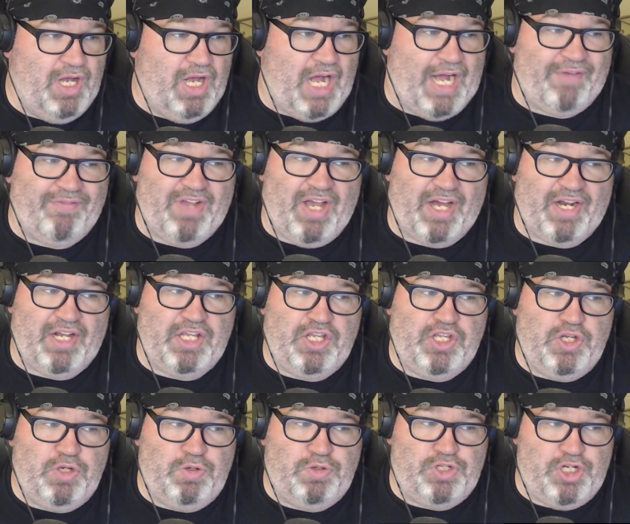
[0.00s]
I've got a
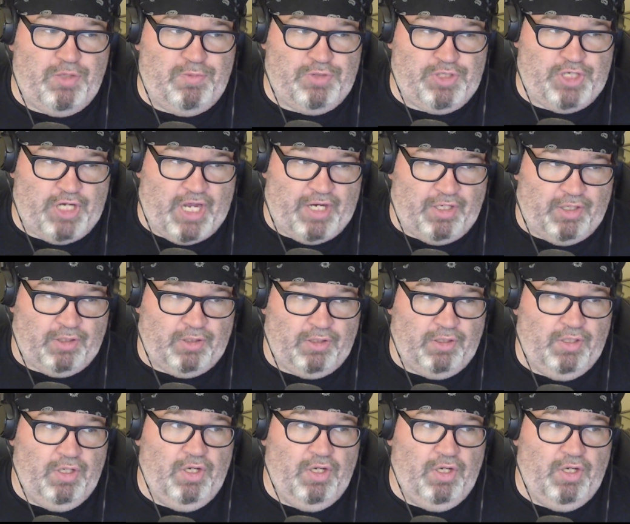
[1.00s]
YouTube channel